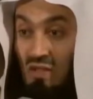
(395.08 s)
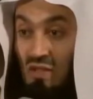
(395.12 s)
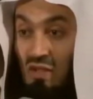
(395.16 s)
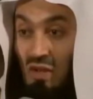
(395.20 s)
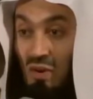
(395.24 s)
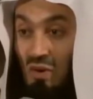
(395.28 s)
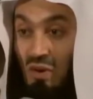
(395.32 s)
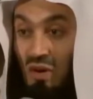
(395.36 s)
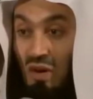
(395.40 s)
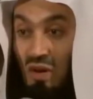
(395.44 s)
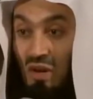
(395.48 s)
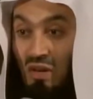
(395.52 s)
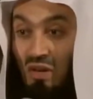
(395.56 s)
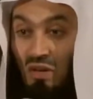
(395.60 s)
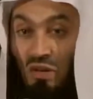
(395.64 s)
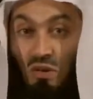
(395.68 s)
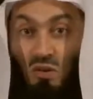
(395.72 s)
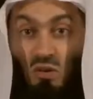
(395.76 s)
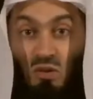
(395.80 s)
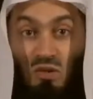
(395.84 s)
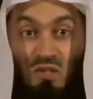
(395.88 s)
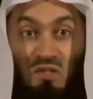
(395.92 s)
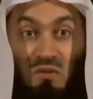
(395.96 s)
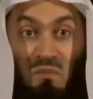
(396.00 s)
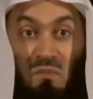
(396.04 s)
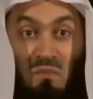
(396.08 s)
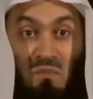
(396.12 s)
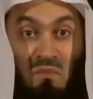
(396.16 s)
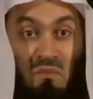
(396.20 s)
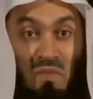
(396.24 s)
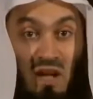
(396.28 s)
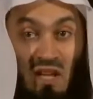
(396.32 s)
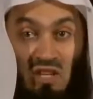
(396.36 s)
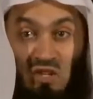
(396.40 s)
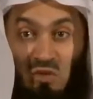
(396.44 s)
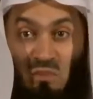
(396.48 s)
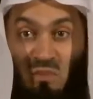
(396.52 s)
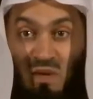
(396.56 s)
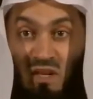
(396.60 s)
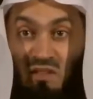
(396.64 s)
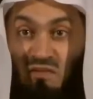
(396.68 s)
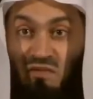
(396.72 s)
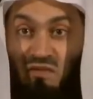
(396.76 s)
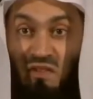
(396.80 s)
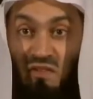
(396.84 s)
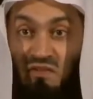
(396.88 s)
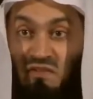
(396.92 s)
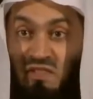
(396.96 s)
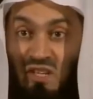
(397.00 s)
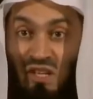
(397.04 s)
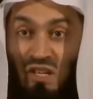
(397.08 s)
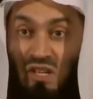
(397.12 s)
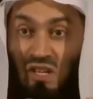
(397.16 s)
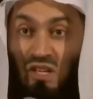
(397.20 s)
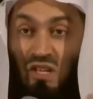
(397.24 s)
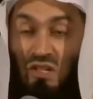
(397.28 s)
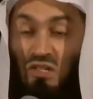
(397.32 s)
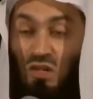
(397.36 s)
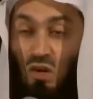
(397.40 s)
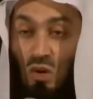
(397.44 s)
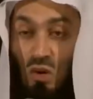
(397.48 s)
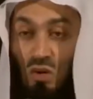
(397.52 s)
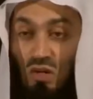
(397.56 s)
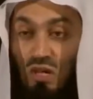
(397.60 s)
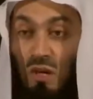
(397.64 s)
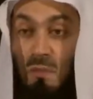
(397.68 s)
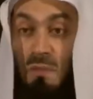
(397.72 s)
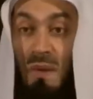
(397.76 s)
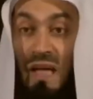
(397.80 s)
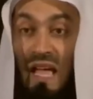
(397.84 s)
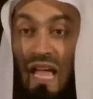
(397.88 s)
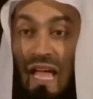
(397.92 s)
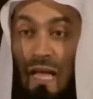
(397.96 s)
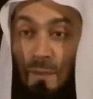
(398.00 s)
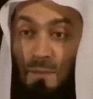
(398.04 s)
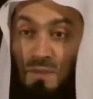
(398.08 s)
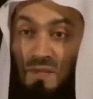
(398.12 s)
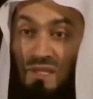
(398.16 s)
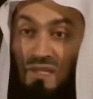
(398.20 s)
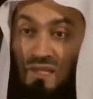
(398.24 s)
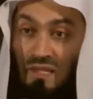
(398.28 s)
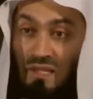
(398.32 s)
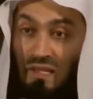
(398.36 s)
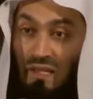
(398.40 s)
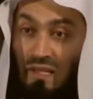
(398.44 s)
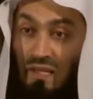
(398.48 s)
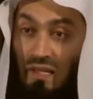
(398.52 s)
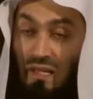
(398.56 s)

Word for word: and so on, who's much, much fifteen years older perhaps,